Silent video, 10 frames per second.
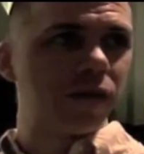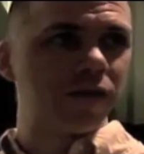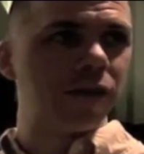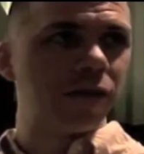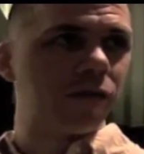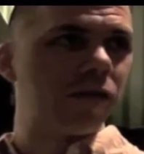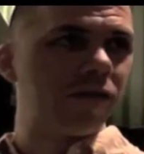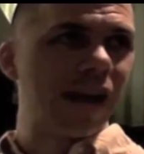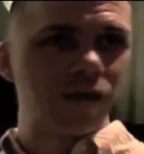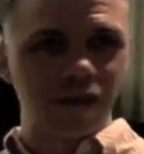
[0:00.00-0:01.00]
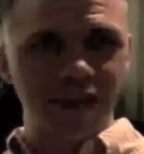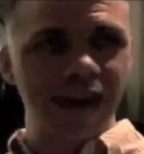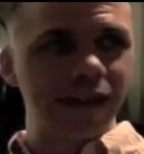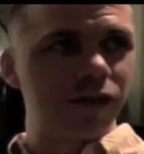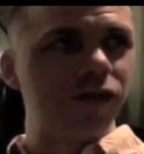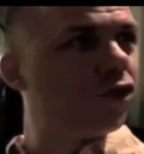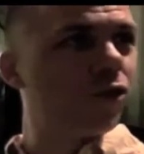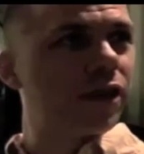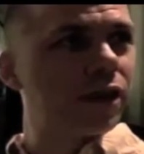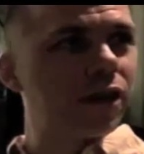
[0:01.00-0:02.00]
synth could sound that
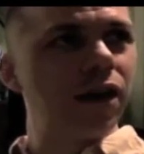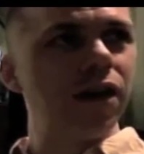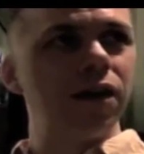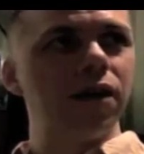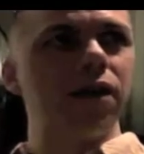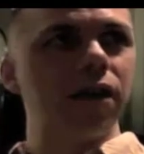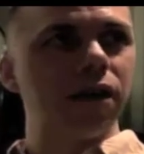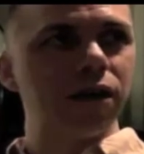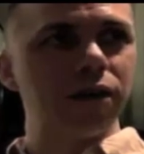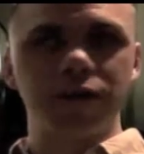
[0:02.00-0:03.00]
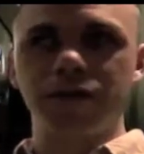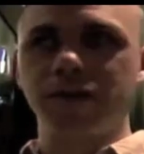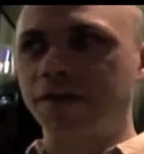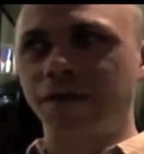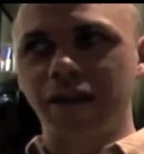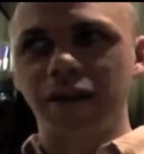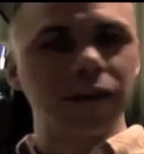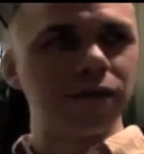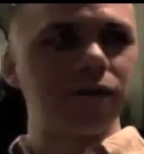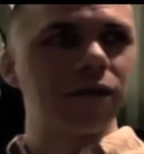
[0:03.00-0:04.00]
dirty. Mm. Uh, you know, it didn't sound like
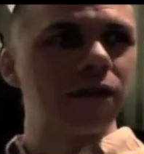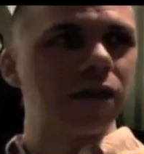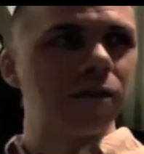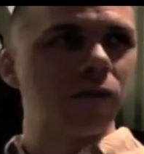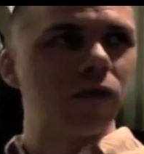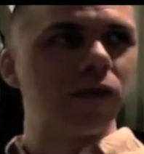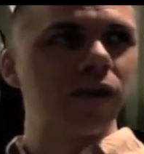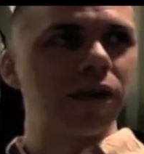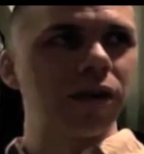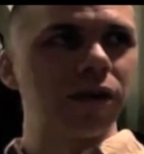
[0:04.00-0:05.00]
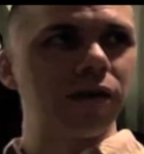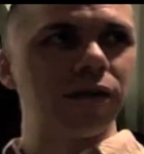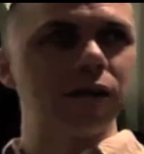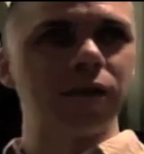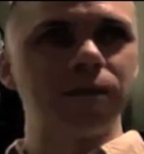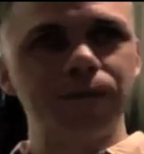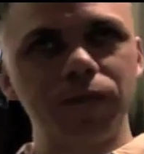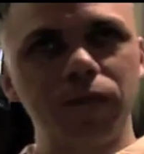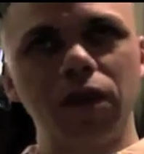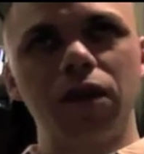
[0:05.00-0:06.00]
a synth anymore, and
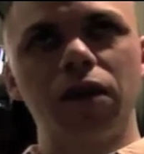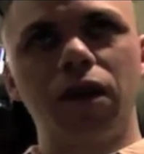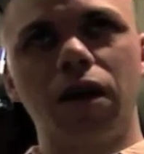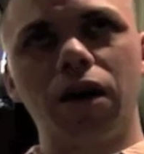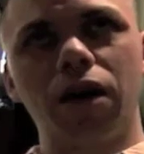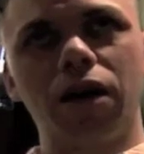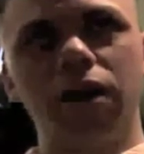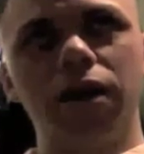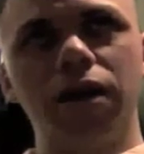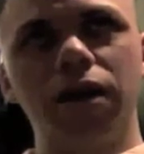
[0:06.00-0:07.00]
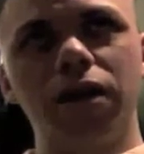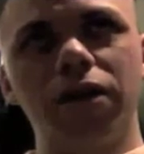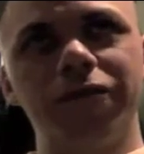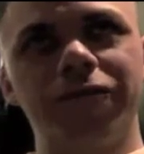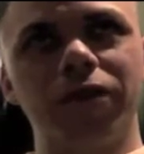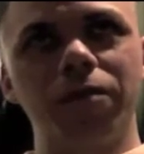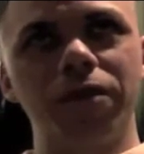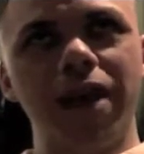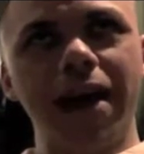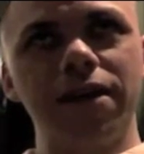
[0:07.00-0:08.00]
um, uh, from
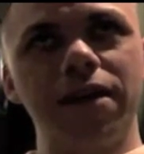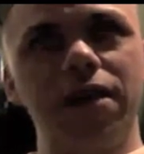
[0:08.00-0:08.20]
that,